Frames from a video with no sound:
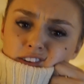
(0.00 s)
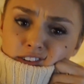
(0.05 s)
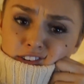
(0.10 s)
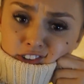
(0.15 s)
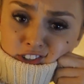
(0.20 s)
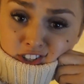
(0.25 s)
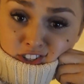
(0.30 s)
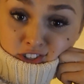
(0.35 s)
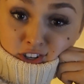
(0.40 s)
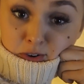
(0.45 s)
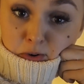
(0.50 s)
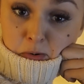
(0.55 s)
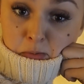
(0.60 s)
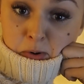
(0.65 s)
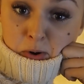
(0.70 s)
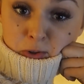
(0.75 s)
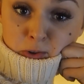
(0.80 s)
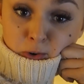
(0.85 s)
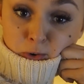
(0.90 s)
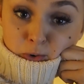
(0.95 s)
She doesn't know what
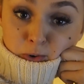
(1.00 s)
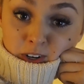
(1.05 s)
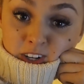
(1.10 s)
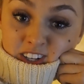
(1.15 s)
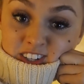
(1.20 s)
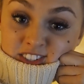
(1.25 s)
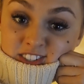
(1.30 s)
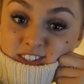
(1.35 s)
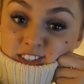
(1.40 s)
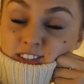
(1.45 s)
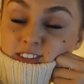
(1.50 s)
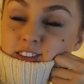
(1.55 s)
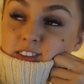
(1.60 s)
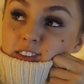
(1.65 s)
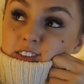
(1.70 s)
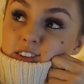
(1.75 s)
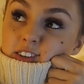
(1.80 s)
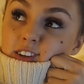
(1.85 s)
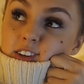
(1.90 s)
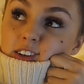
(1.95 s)
mow the lawn is.
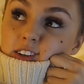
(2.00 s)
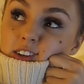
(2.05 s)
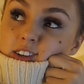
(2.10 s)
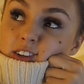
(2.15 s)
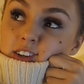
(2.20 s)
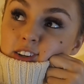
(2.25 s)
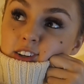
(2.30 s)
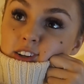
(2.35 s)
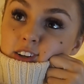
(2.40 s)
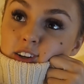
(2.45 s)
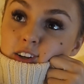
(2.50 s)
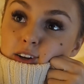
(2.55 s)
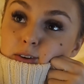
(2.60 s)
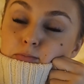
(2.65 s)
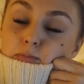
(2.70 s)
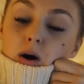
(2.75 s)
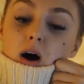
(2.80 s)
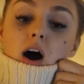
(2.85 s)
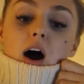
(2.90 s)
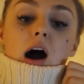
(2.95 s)
What is it?
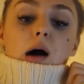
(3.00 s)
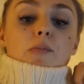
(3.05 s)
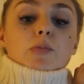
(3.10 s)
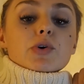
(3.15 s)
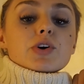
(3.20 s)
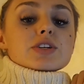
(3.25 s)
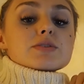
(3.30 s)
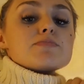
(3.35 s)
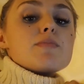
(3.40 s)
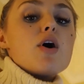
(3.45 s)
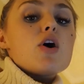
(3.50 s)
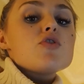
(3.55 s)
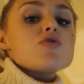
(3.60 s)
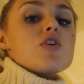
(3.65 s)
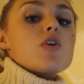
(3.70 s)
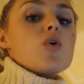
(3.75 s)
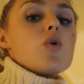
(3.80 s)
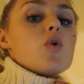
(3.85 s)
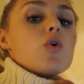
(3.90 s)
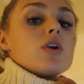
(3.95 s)
Mum, what does mow
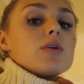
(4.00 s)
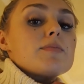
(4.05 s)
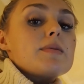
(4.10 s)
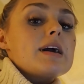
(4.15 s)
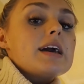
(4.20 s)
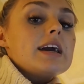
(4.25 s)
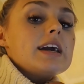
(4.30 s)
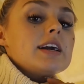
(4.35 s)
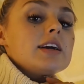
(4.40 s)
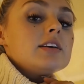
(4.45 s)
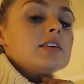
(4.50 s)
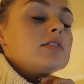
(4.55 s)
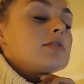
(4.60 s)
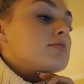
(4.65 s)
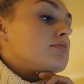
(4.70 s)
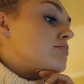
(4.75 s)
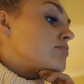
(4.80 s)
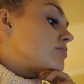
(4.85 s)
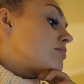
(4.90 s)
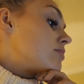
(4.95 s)
the lawn mean?
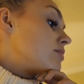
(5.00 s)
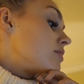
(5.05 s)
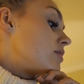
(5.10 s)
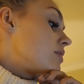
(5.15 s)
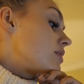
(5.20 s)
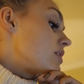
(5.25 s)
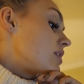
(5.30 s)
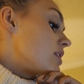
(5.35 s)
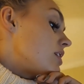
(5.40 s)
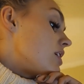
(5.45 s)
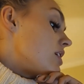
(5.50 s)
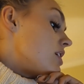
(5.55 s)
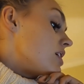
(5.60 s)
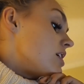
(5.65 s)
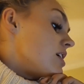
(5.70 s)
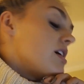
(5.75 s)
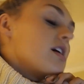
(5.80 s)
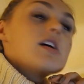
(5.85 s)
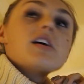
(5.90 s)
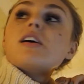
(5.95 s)
That's when you cut the grass.
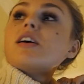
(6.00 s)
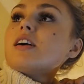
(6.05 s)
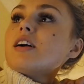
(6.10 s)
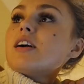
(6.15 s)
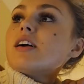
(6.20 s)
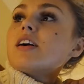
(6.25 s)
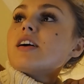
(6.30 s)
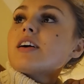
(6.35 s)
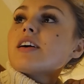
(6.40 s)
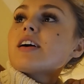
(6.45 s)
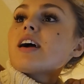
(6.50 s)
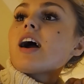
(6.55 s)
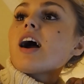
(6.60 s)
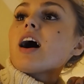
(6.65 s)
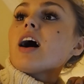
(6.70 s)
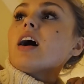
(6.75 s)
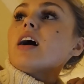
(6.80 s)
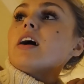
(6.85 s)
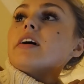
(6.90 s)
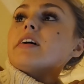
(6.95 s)
Is that a TV program?
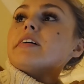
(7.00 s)
Yeah.